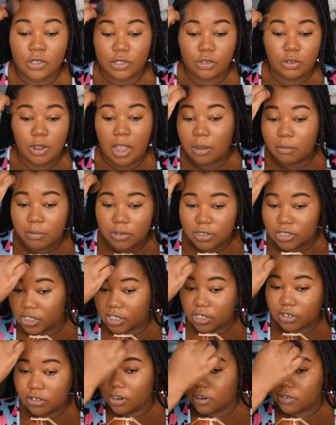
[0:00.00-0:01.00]
So I would
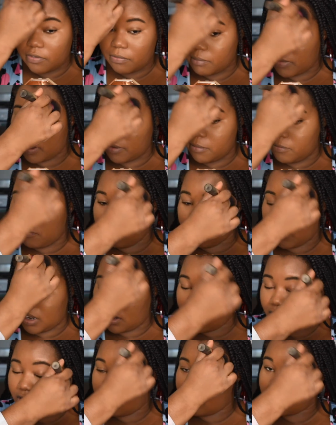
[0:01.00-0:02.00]
cheat off
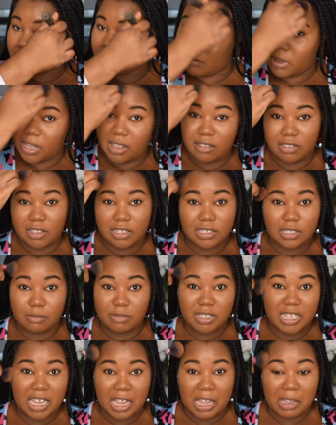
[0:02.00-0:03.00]
my girl Samantha
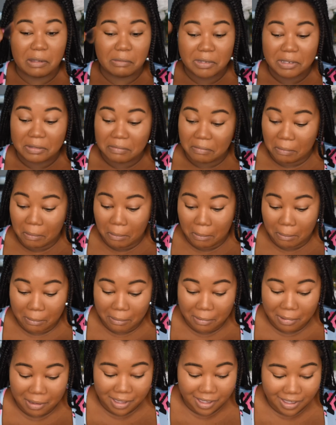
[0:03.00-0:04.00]
sometimes.
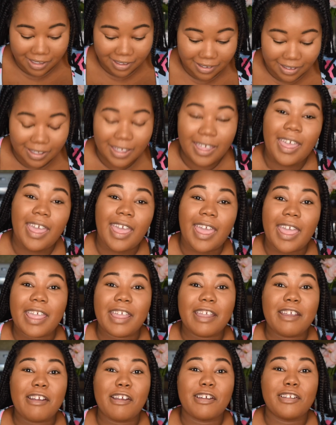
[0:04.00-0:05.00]

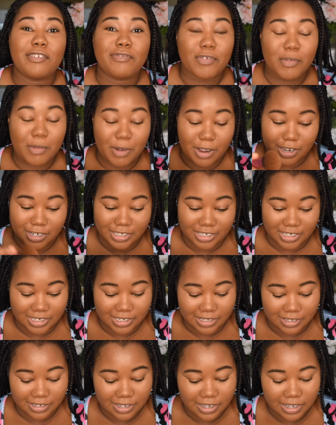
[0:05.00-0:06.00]
Hey girl, if you're
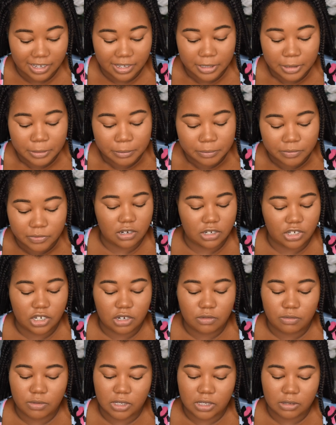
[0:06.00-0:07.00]
watching.
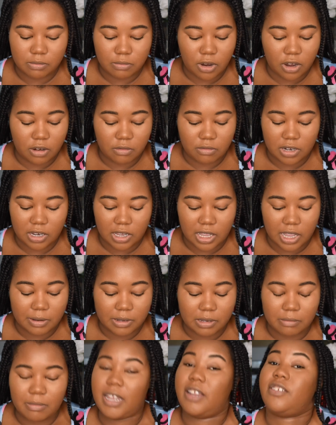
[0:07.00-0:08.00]
She was smart when it came
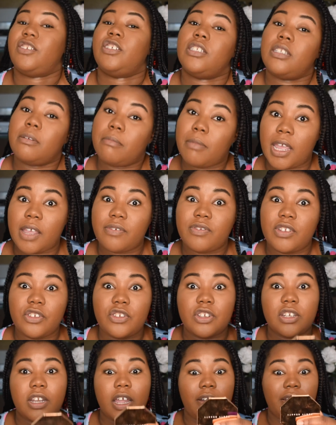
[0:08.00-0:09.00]
to math. She's a math
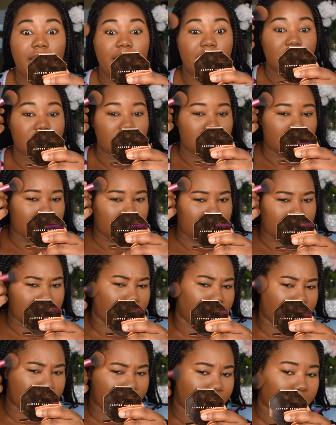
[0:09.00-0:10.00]
teacher now actually,
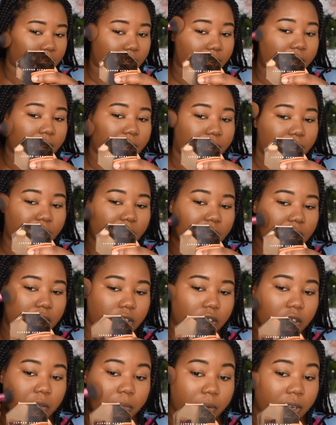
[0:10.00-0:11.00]
so it fits
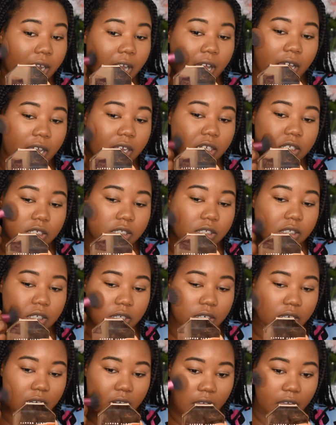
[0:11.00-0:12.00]
her, but I just
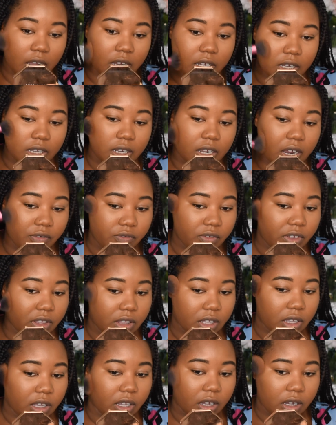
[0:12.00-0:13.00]
could not get
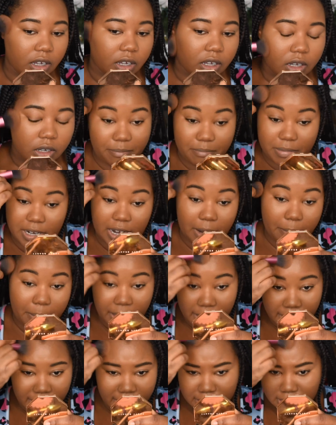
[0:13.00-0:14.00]
everything, but I
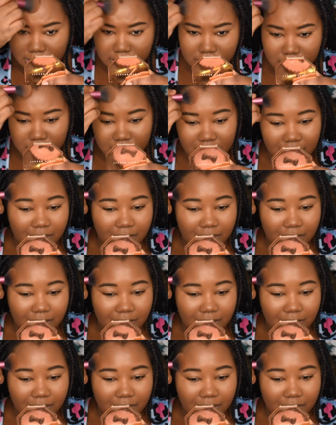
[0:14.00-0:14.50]
passed.